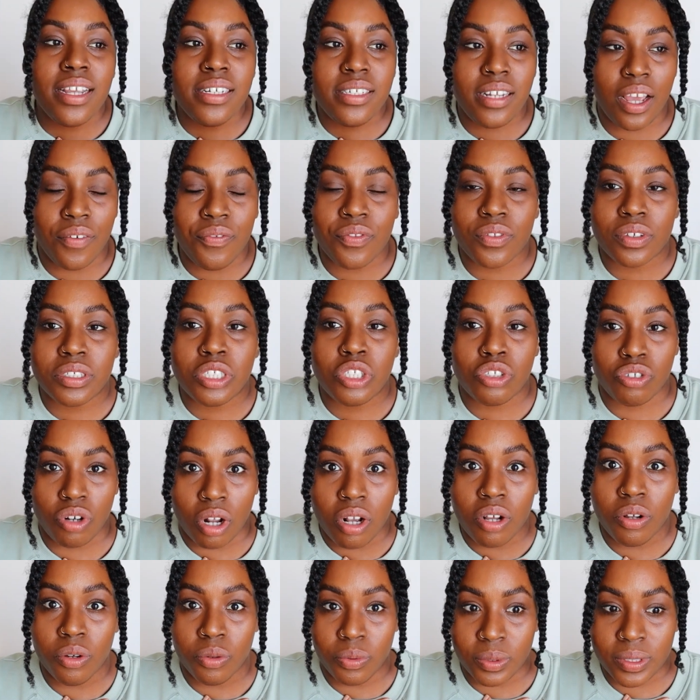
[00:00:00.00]
I definitely
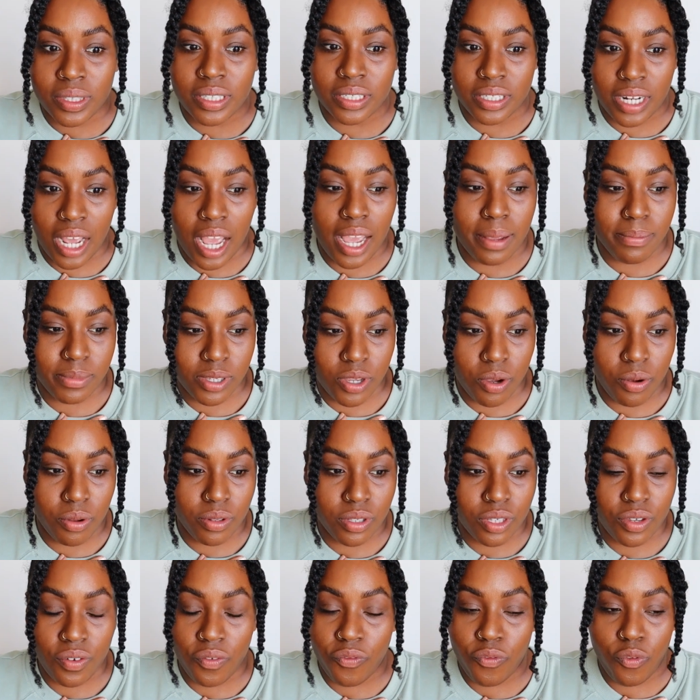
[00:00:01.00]
struggle with the time
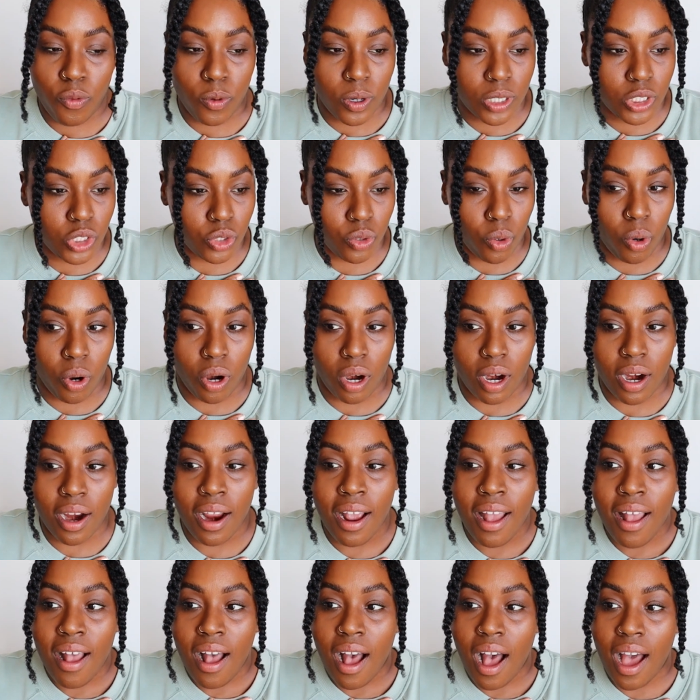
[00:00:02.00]
zones, for
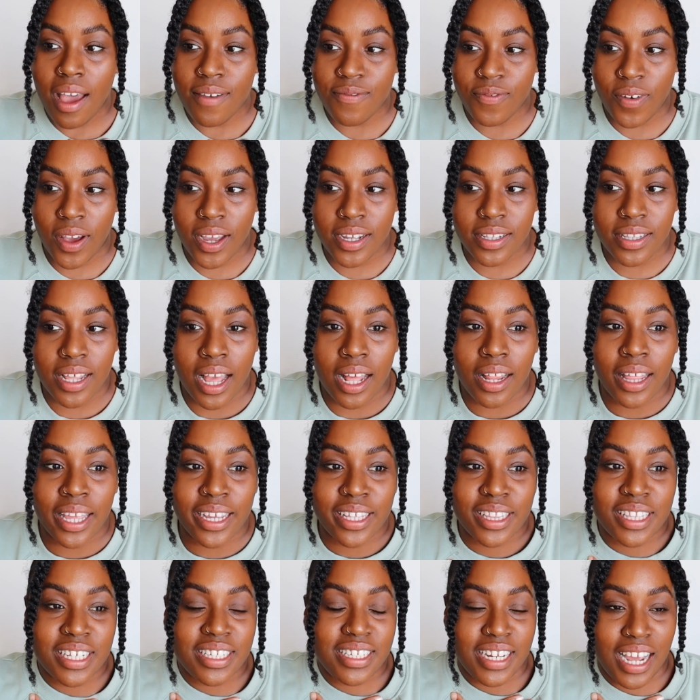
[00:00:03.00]
sure. I find that
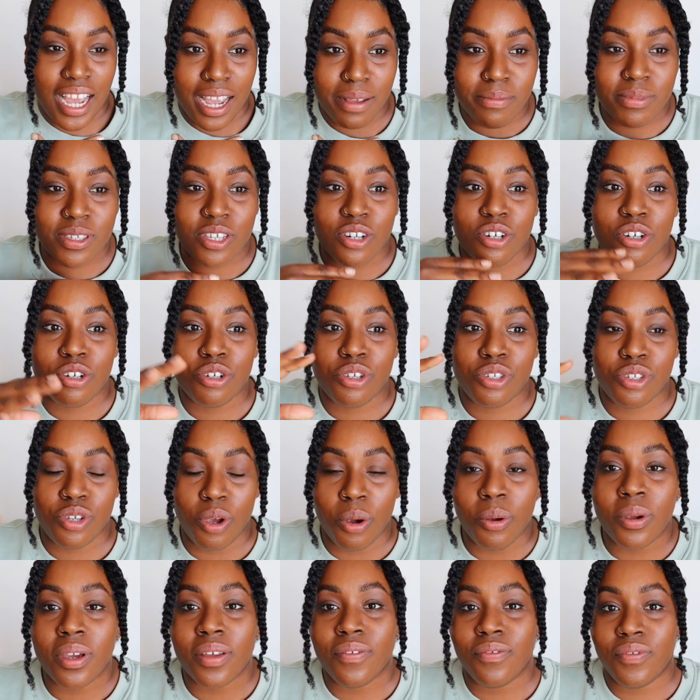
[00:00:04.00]
like the times that are
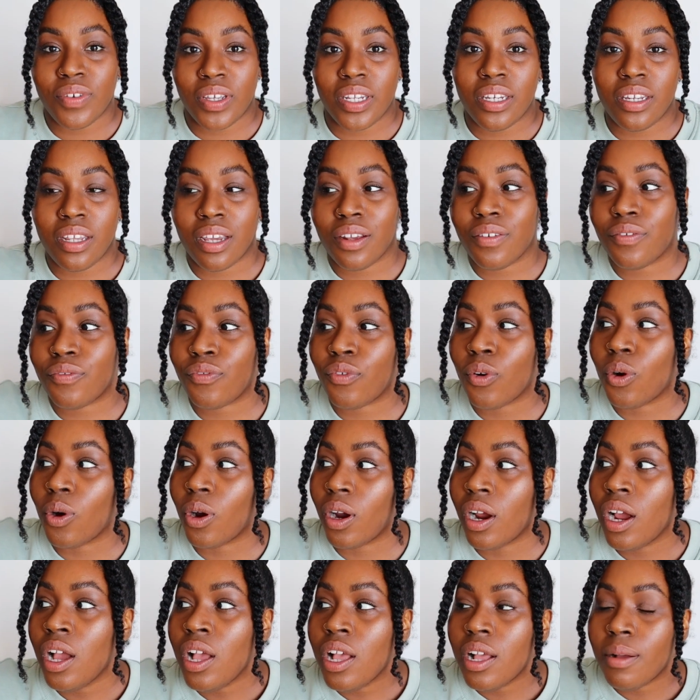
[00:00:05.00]
so convenient
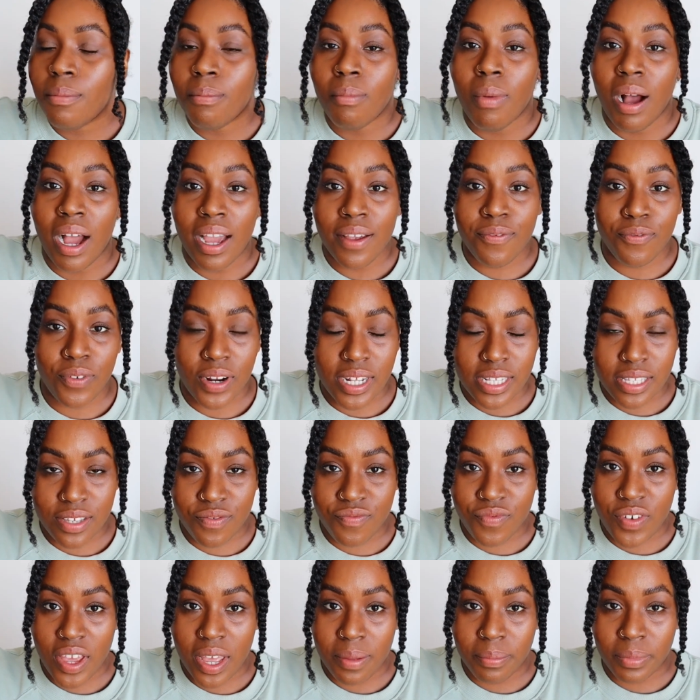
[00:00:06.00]
for my friends
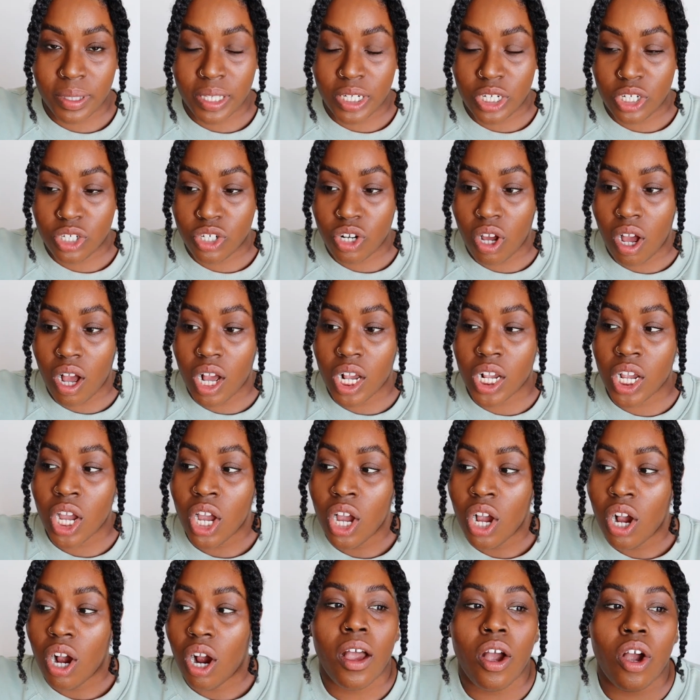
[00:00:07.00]
and family to talk
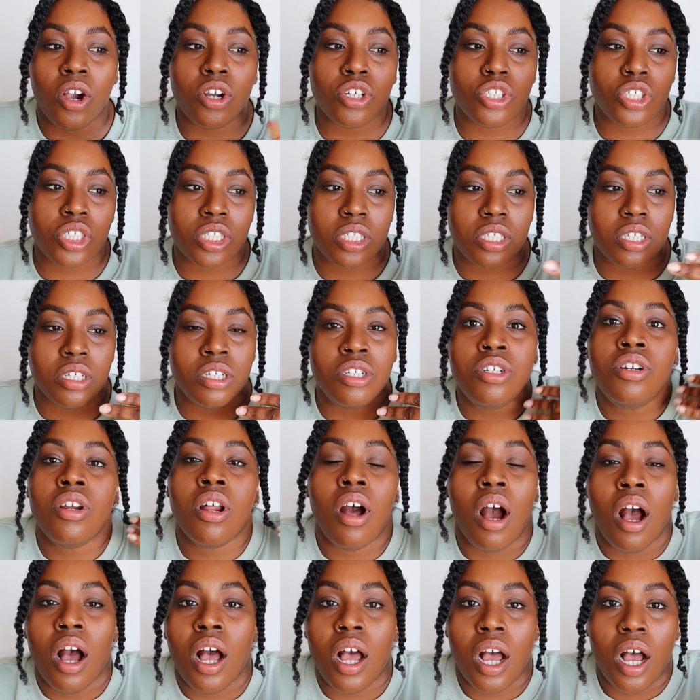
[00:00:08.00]
are just
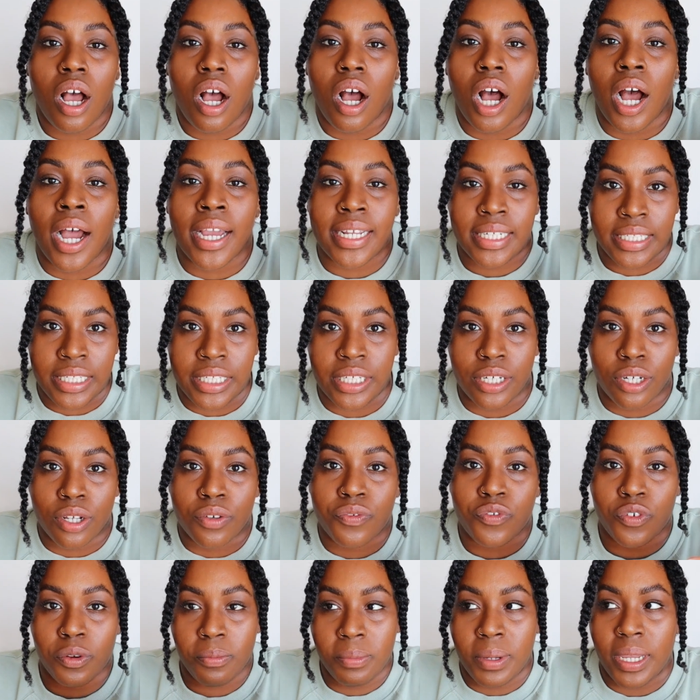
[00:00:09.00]
not
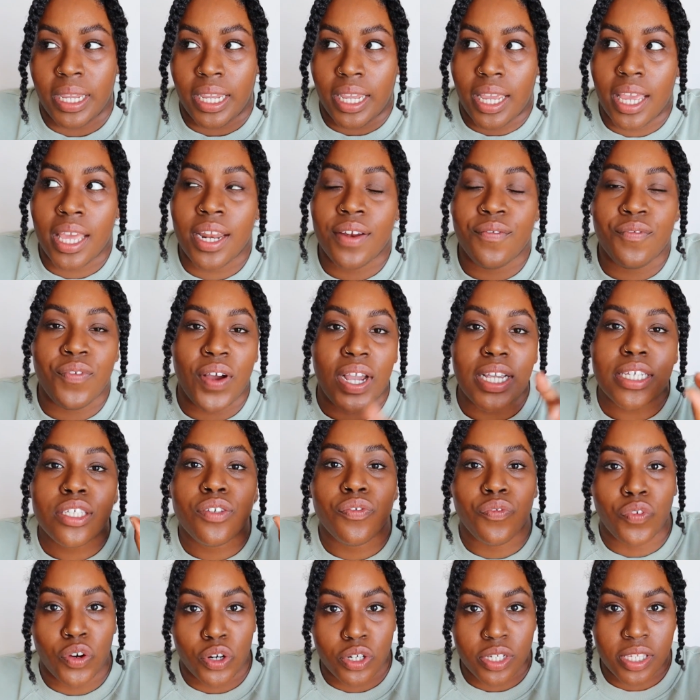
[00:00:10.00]
ideal for me, and
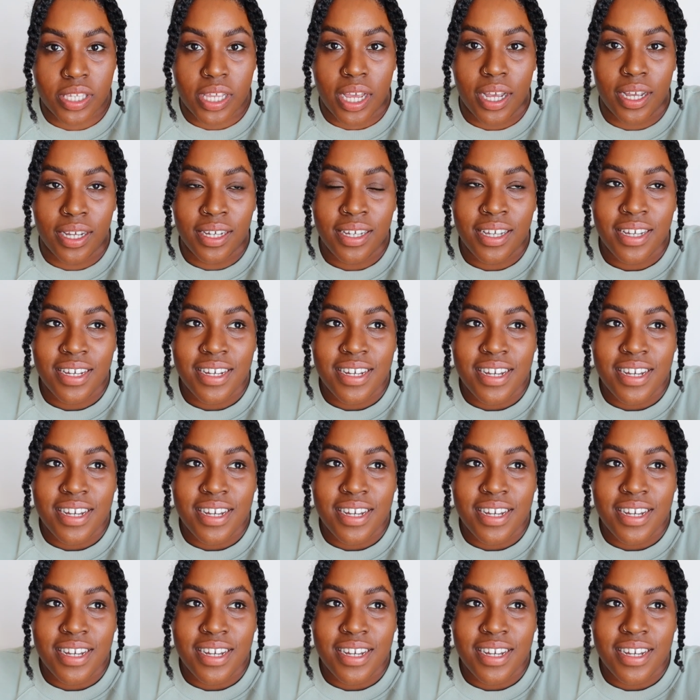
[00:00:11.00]
vice versa.